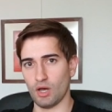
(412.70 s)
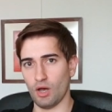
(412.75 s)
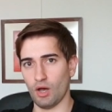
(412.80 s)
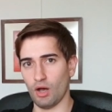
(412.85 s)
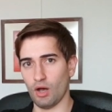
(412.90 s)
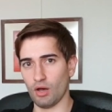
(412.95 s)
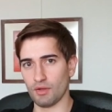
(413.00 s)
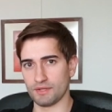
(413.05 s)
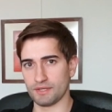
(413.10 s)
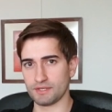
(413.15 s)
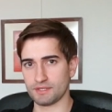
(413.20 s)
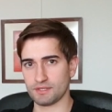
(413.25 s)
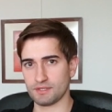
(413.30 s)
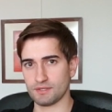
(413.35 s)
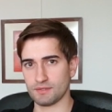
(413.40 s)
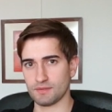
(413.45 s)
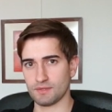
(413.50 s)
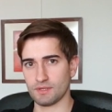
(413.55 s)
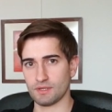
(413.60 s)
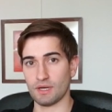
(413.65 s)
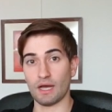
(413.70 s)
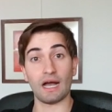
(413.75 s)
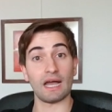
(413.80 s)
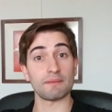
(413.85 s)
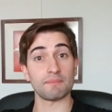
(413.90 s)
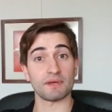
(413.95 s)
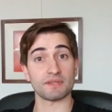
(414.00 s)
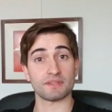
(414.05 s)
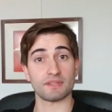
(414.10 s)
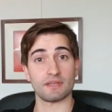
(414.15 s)
on it. I
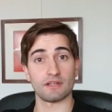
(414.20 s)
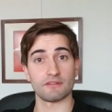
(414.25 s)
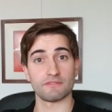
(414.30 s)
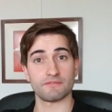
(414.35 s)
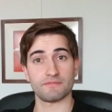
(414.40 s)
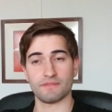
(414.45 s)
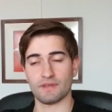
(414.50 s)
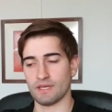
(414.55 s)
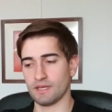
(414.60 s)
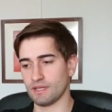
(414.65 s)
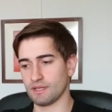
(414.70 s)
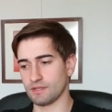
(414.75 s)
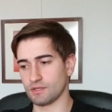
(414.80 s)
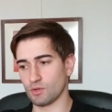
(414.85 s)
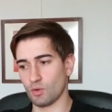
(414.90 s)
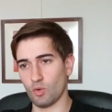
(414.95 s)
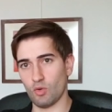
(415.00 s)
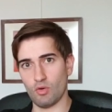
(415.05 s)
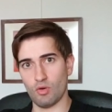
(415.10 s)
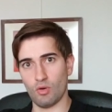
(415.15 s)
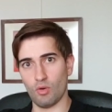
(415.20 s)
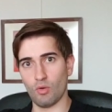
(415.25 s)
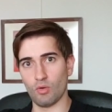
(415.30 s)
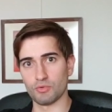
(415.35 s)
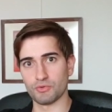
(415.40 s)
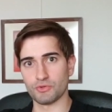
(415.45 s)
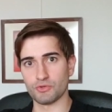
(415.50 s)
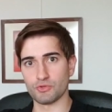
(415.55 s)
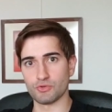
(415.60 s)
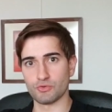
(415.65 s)
myself and
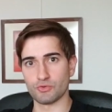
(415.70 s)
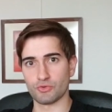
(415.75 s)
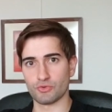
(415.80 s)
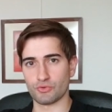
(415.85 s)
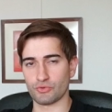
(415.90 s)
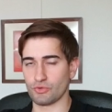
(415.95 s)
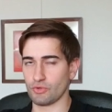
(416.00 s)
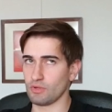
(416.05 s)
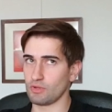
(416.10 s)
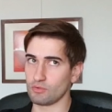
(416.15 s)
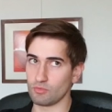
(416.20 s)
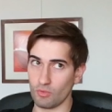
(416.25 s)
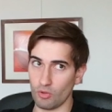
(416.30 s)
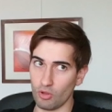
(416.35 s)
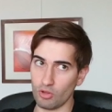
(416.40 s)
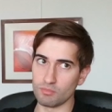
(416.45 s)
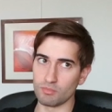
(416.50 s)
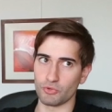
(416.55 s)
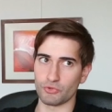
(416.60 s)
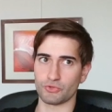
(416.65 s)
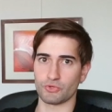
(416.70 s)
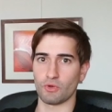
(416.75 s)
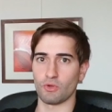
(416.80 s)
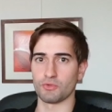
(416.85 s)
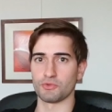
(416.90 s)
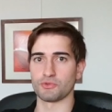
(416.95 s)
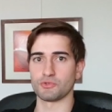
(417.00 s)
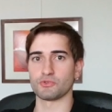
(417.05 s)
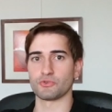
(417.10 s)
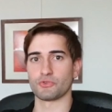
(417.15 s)
all the users, or almost all
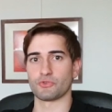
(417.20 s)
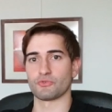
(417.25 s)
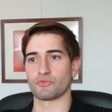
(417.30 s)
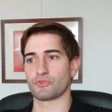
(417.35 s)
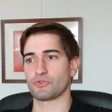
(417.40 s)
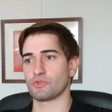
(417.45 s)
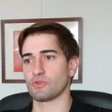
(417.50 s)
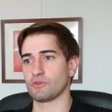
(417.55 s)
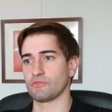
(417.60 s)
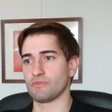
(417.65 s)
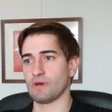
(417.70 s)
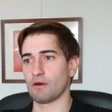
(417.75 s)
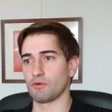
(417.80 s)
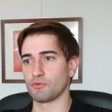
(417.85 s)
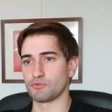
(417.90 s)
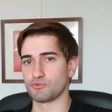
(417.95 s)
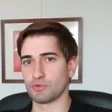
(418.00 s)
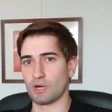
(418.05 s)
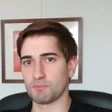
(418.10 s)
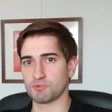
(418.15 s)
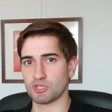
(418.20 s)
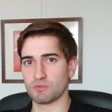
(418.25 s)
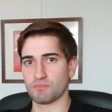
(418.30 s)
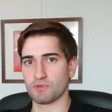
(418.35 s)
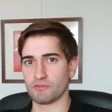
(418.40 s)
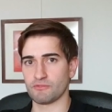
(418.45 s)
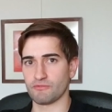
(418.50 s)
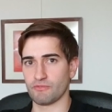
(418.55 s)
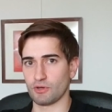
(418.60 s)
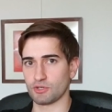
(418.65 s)
the users of our
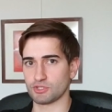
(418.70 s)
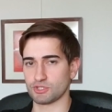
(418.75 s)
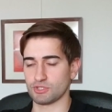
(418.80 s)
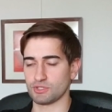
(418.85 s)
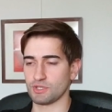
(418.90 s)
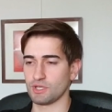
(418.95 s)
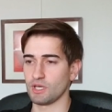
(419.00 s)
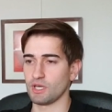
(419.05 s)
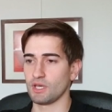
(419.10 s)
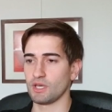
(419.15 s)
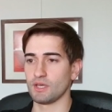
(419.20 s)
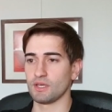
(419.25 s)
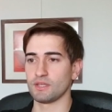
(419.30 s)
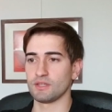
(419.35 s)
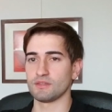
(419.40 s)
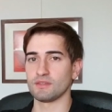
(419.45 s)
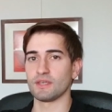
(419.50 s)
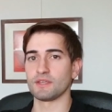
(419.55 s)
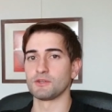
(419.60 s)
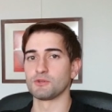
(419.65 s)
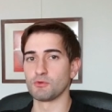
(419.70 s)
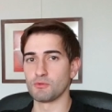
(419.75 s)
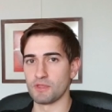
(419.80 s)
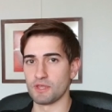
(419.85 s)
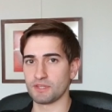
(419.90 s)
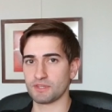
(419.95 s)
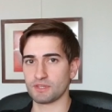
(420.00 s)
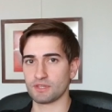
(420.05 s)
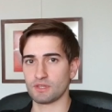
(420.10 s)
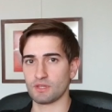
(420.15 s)
dropshipping function, they do
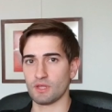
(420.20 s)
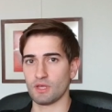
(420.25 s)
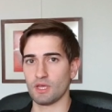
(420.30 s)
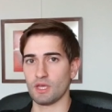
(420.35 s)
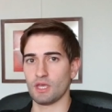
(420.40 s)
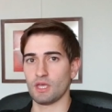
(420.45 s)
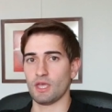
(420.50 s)
this.